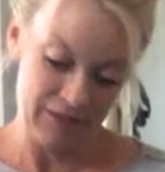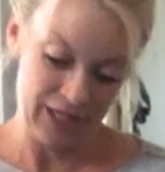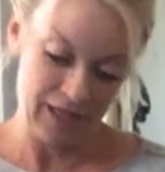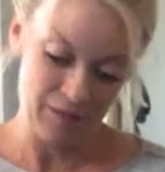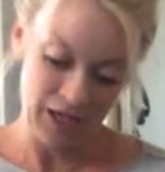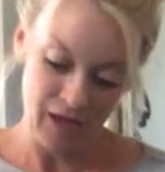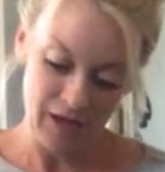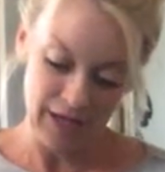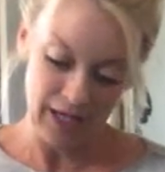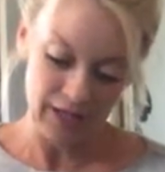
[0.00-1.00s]
it could be
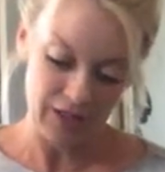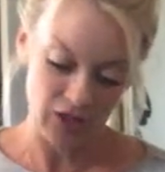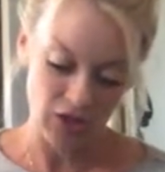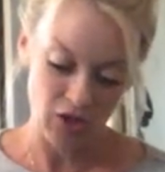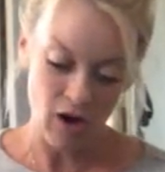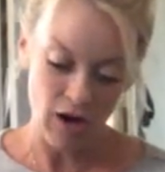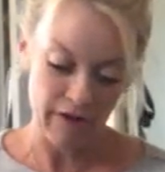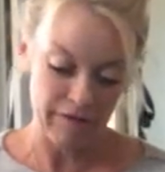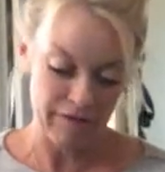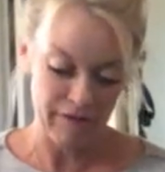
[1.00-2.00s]
called like a
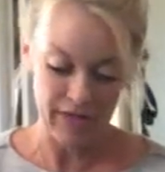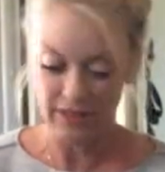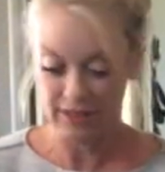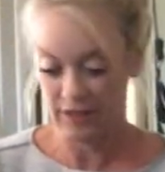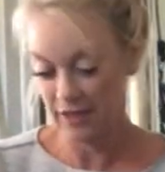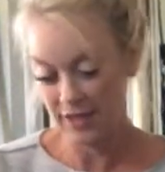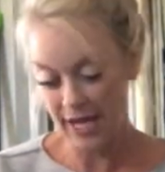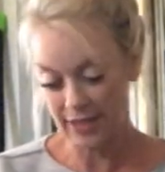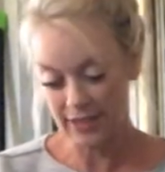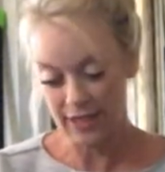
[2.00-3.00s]
scarf that's
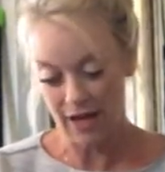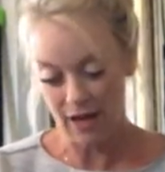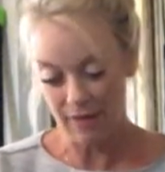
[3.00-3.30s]
connected.